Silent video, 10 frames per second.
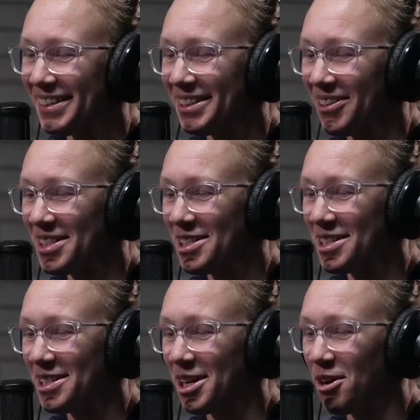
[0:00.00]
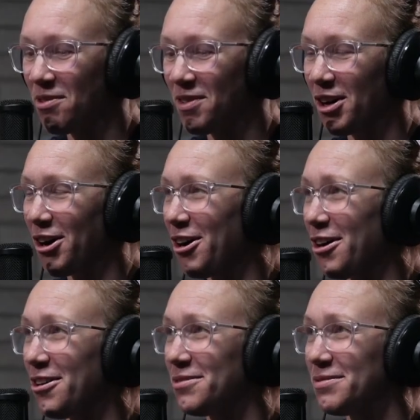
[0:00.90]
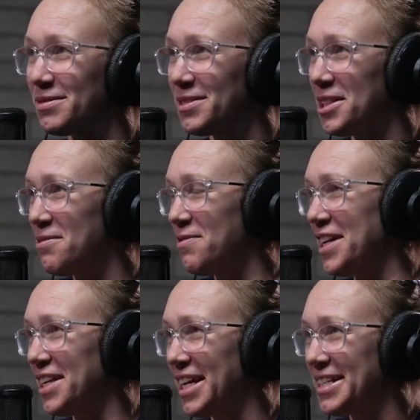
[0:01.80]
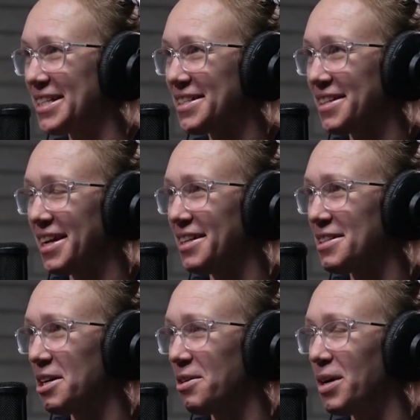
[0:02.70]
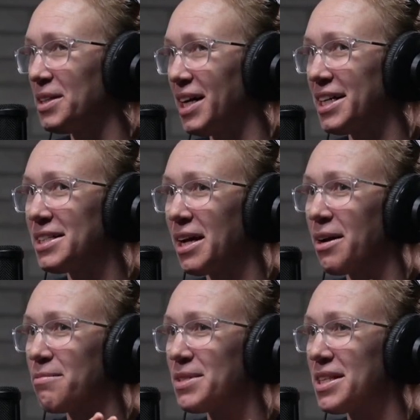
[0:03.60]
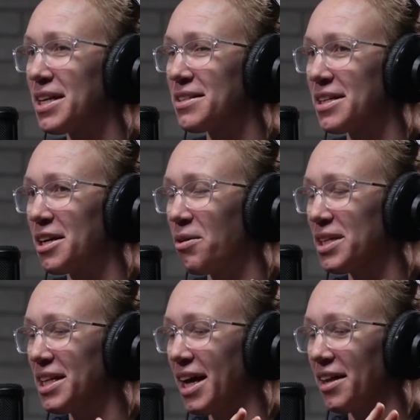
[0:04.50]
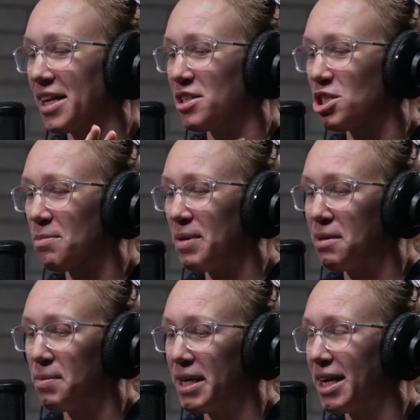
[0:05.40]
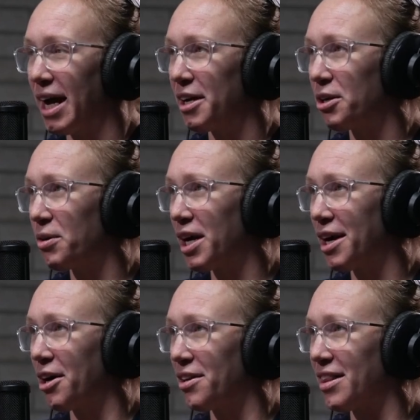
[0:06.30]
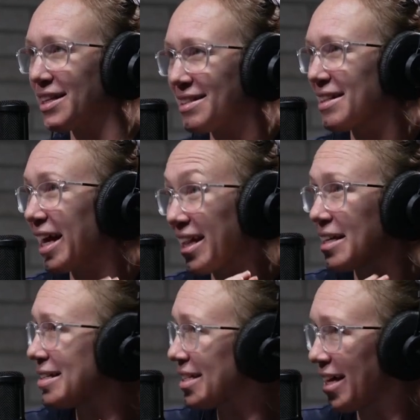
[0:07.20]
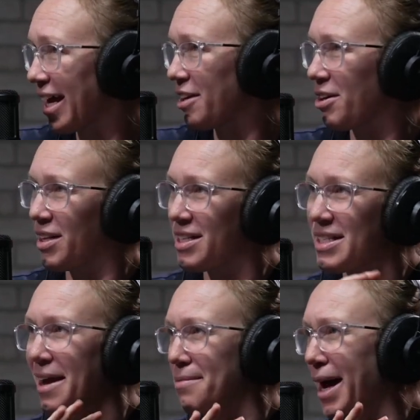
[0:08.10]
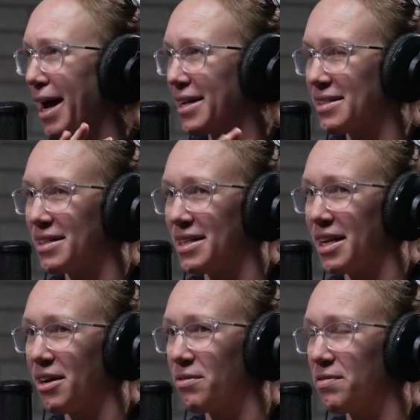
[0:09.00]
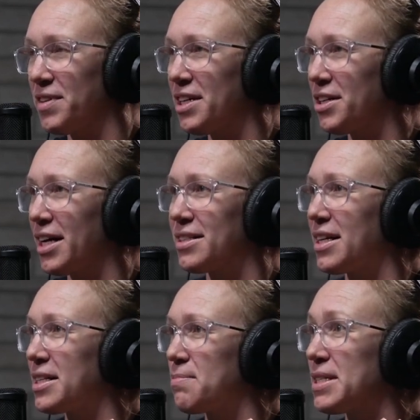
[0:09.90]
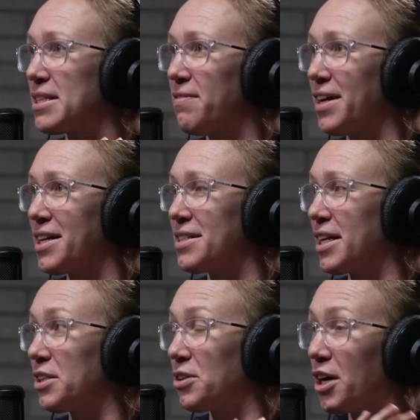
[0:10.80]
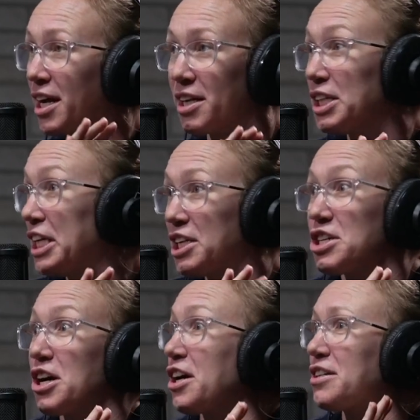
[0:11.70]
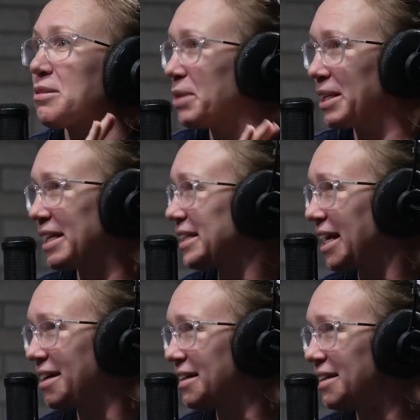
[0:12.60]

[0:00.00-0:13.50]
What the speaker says: So it's just overall fitness. And so a lot of times things that go into that like GPP category are things like the sled or the sandbags, because they don't feel as like specific as like learning a clean and jerk or something like that.